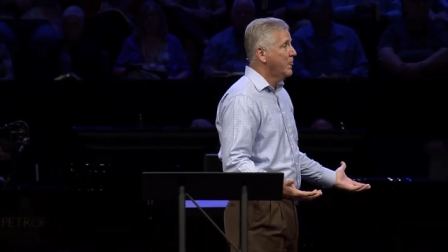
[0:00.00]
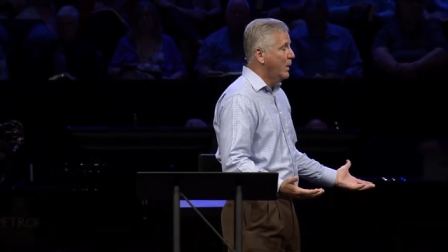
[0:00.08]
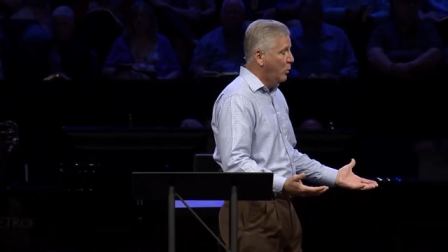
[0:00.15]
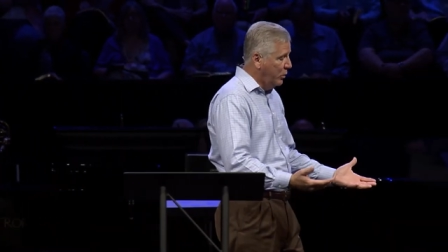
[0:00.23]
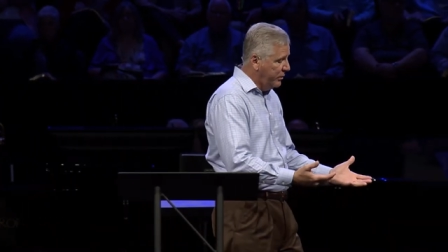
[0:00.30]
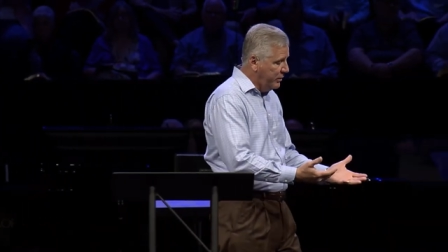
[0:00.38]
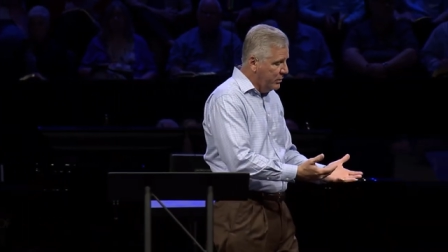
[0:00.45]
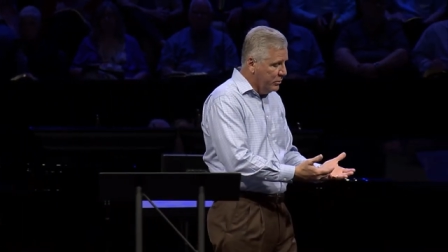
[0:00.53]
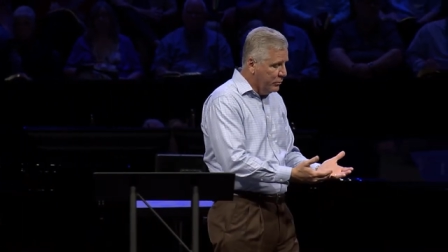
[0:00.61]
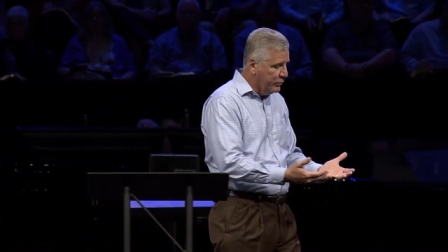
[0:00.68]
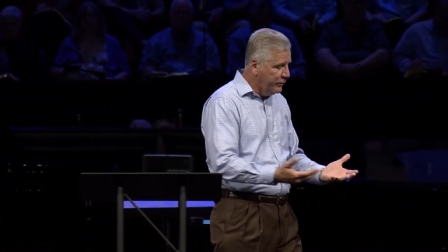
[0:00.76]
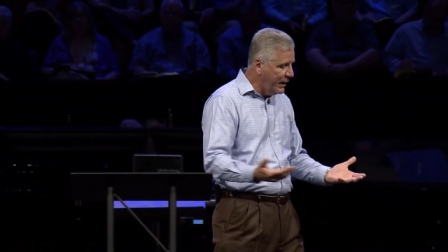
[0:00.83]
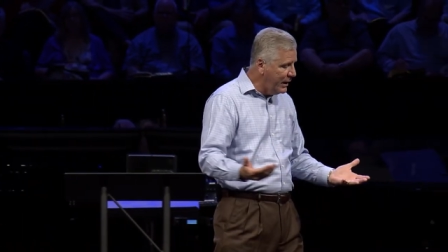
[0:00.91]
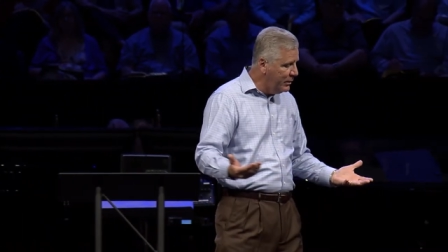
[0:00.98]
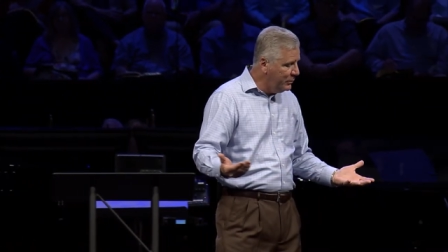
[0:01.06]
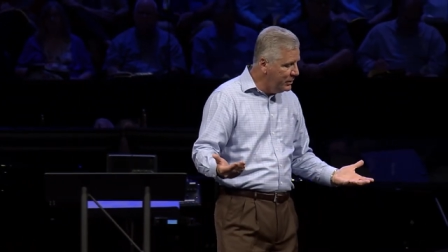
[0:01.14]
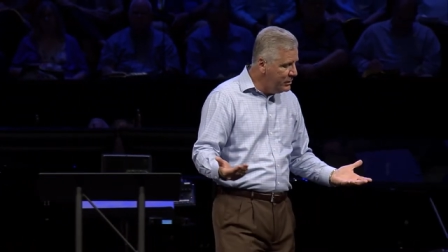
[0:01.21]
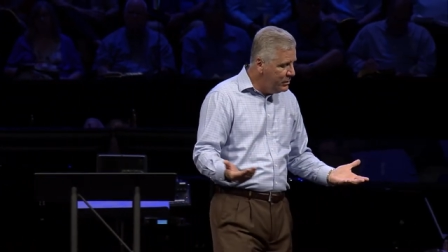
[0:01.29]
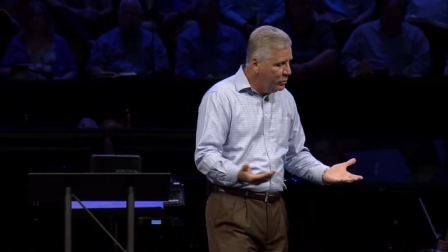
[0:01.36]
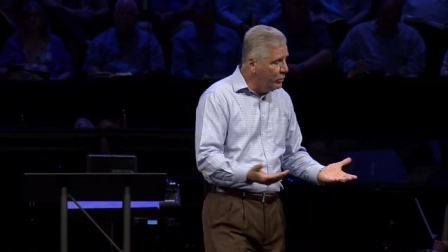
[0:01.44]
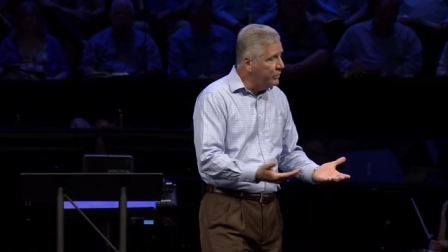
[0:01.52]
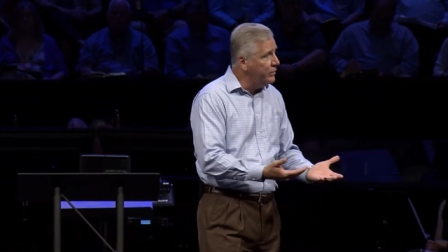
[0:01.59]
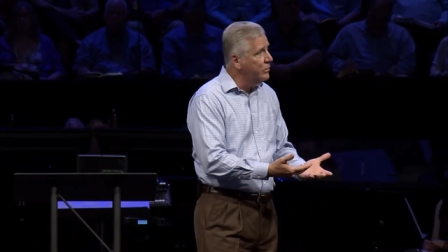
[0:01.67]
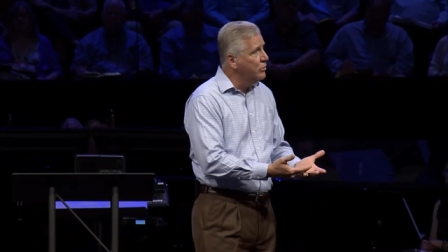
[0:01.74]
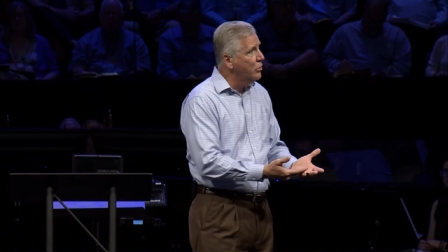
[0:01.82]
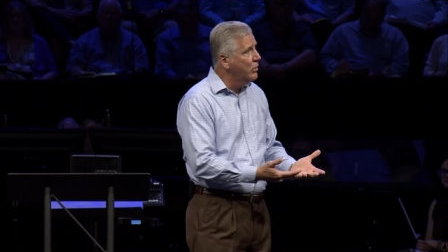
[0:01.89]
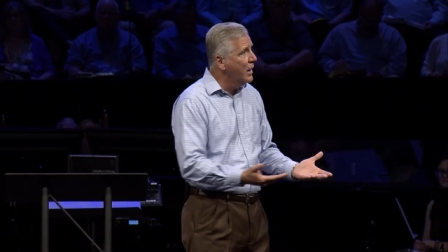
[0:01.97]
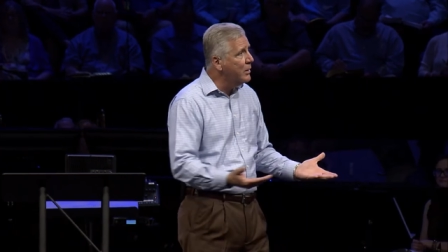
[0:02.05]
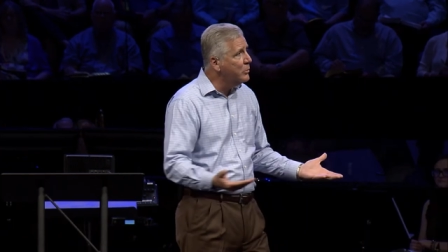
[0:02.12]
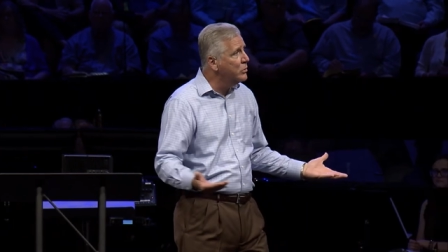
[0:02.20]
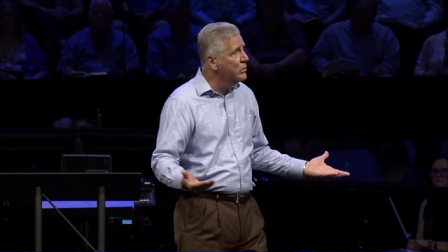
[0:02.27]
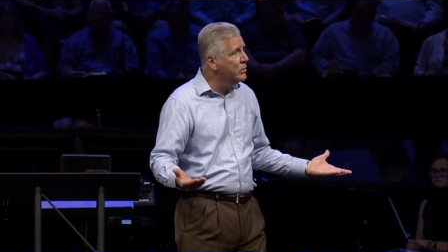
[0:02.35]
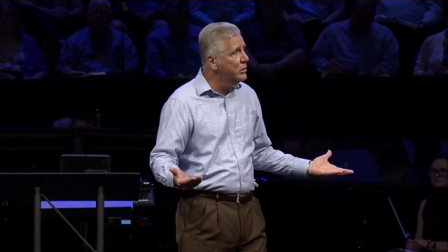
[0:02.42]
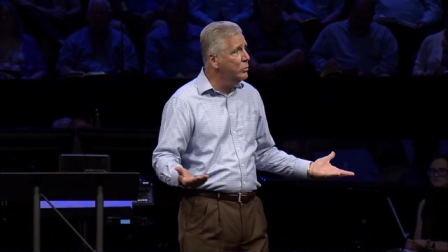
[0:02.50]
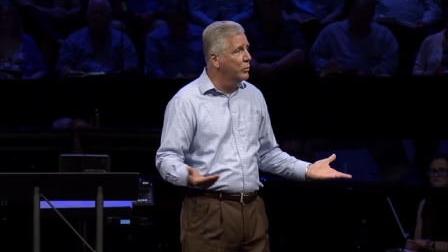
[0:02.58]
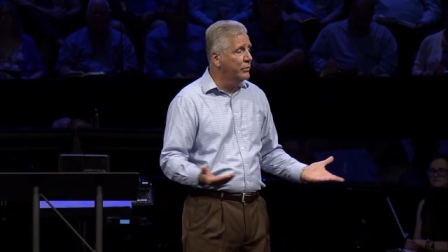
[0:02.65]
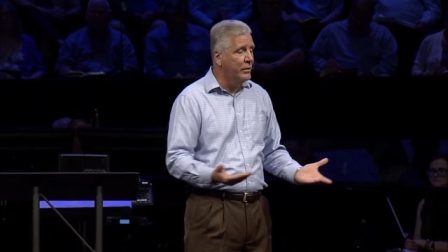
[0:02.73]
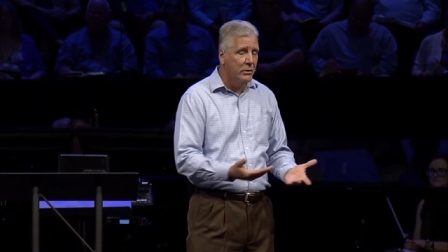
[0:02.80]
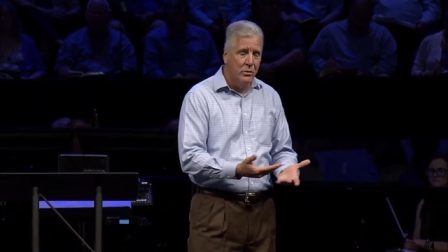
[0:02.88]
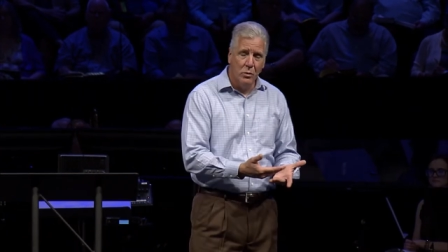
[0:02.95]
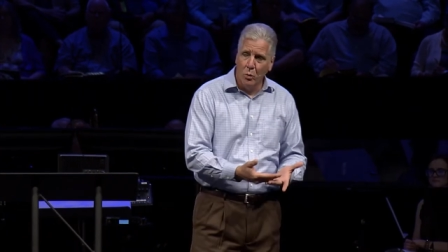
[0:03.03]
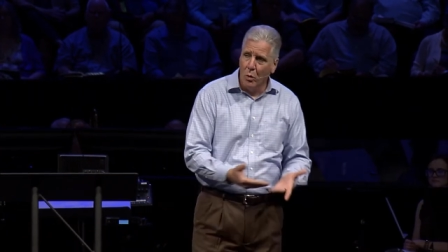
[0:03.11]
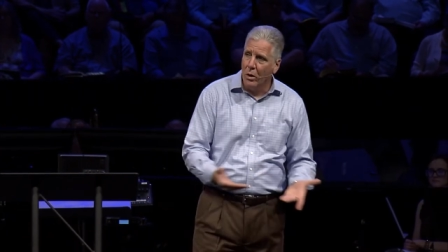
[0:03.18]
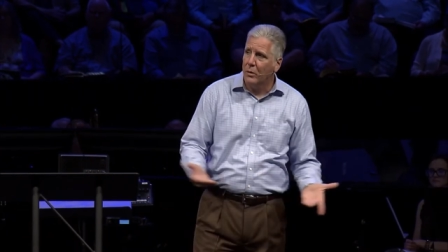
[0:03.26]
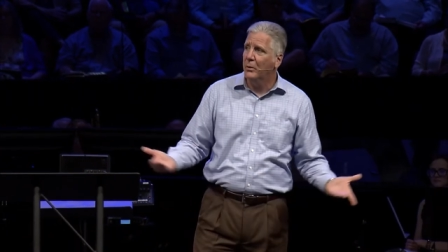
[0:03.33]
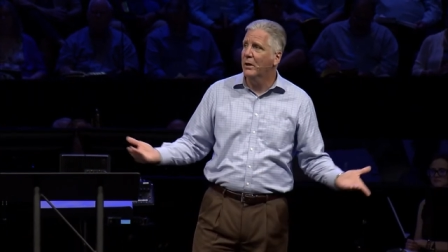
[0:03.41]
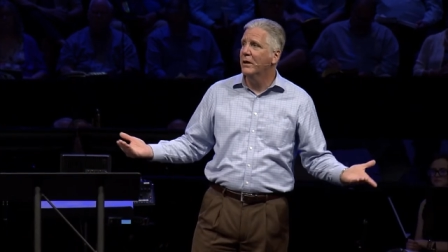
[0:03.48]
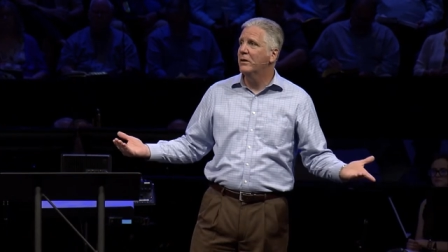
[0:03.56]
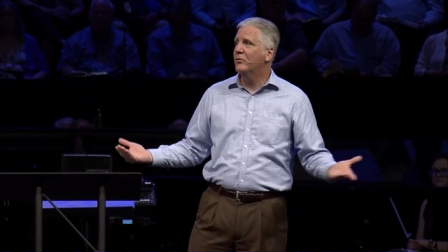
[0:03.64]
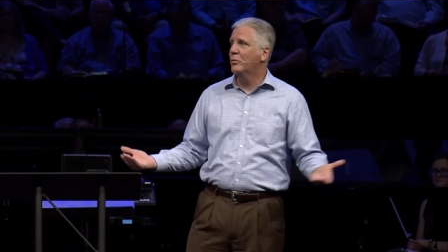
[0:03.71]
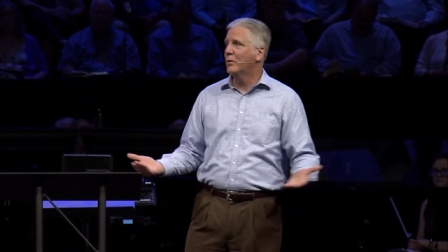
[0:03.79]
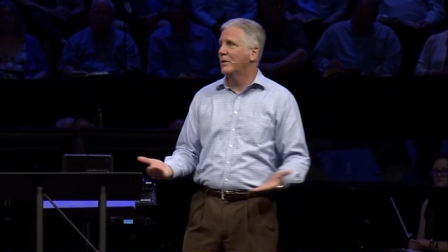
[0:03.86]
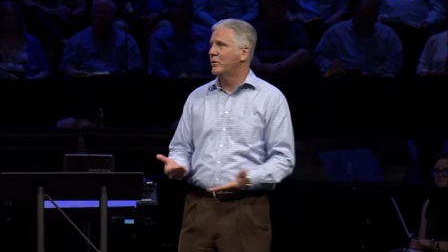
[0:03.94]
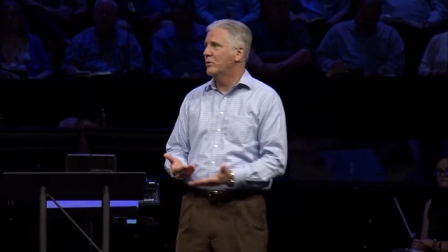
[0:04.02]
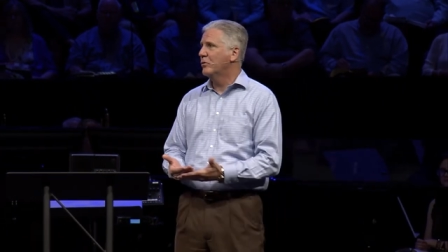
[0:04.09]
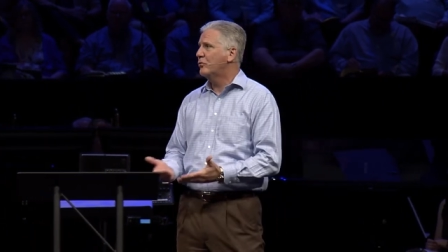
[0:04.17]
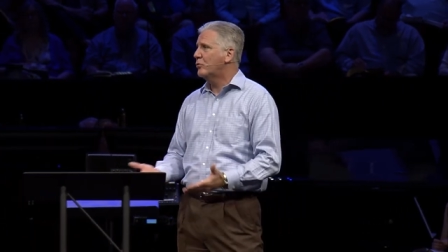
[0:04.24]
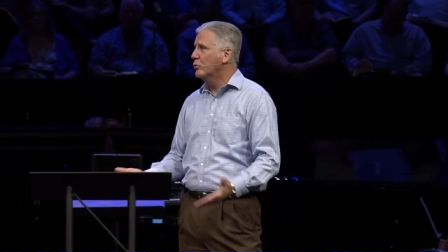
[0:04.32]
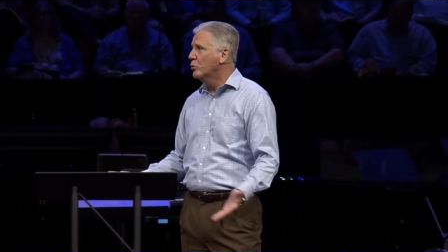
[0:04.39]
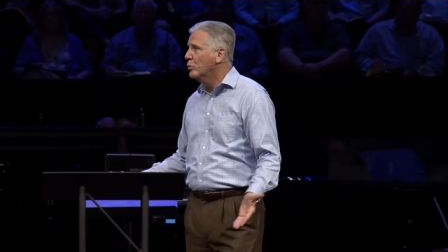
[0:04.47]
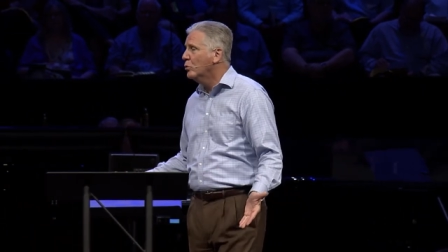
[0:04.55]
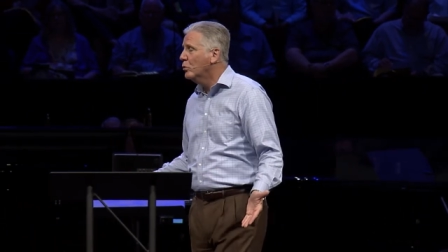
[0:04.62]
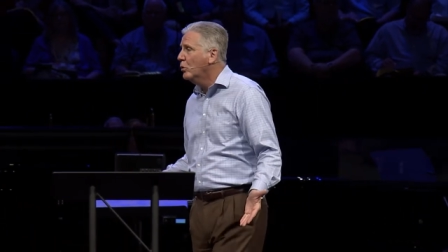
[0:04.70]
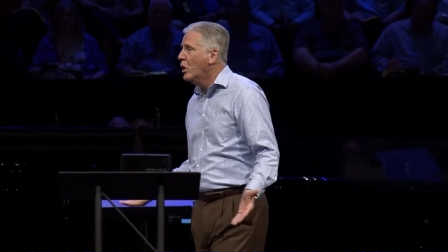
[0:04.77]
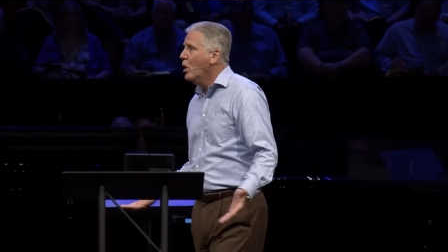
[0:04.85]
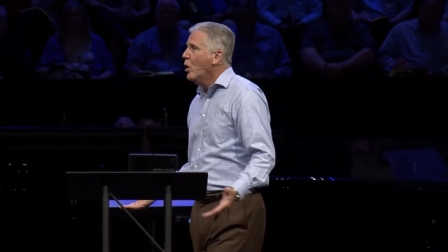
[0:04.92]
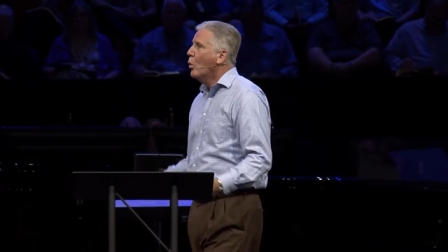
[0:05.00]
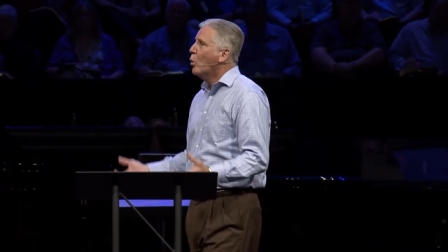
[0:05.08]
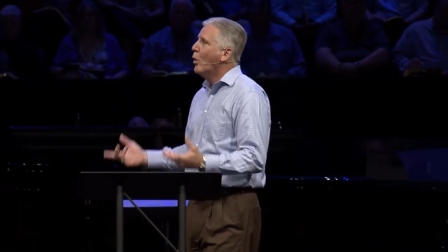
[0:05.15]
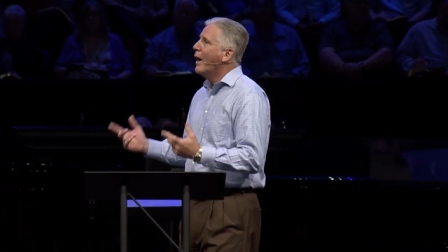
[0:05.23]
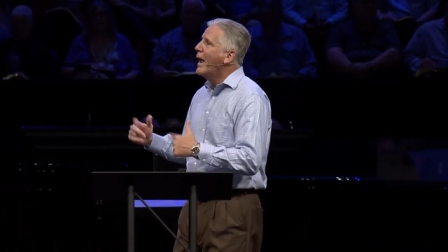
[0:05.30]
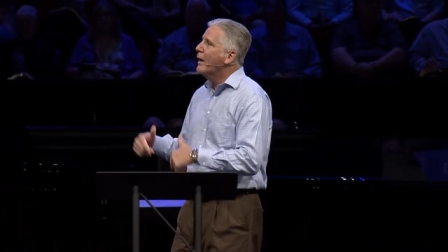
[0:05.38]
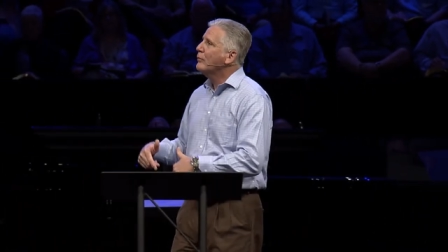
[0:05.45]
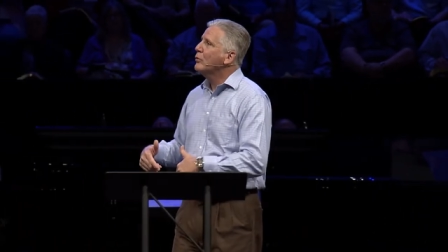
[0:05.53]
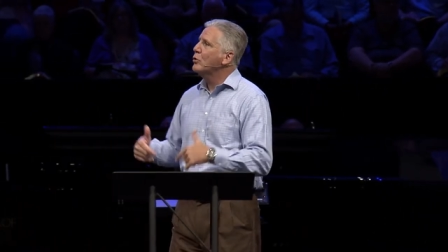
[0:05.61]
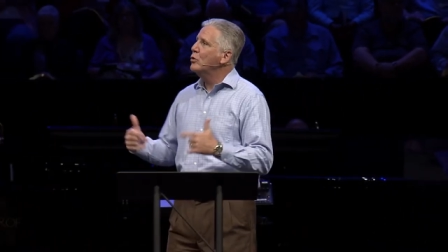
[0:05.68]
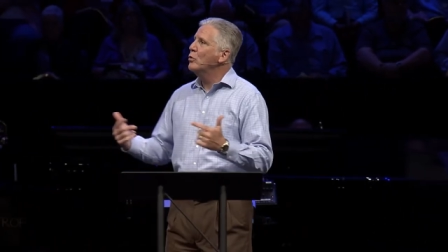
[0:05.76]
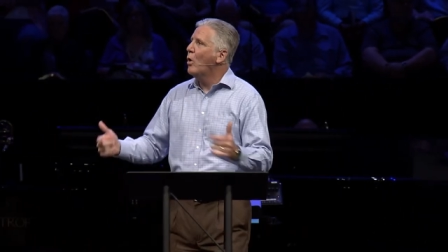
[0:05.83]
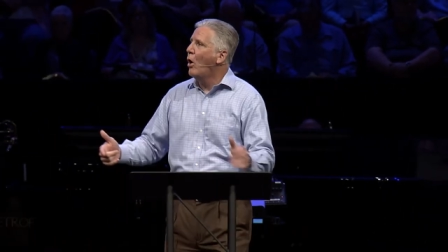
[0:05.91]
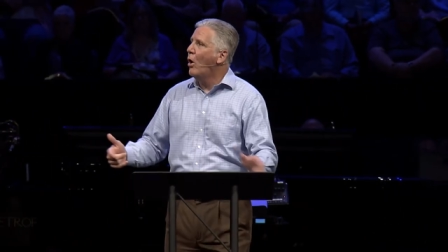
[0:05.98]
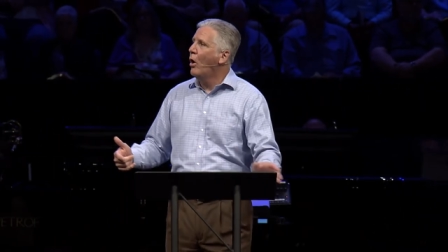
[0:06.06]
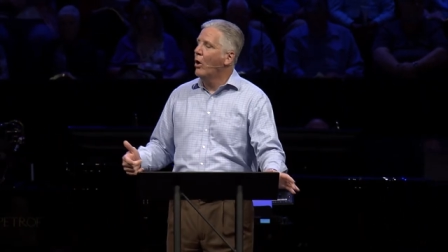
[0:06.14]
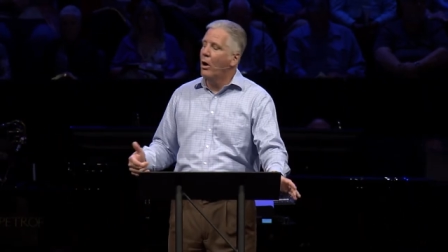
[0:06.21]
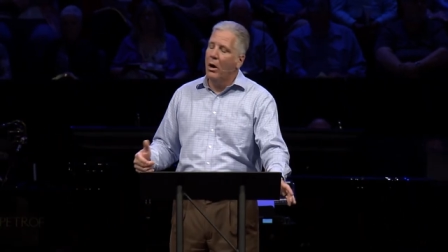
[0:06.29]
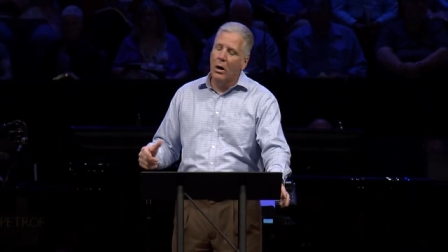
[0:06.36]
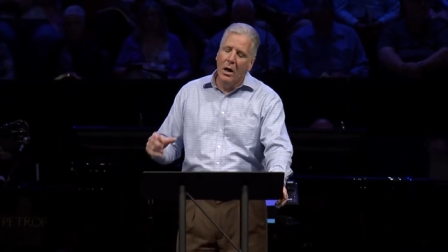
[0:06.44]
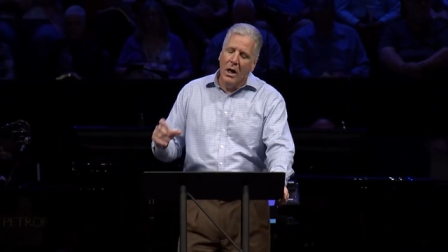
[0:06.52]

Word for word: within your family, within your neighborhood, within your workplace, within your school, wherever you are,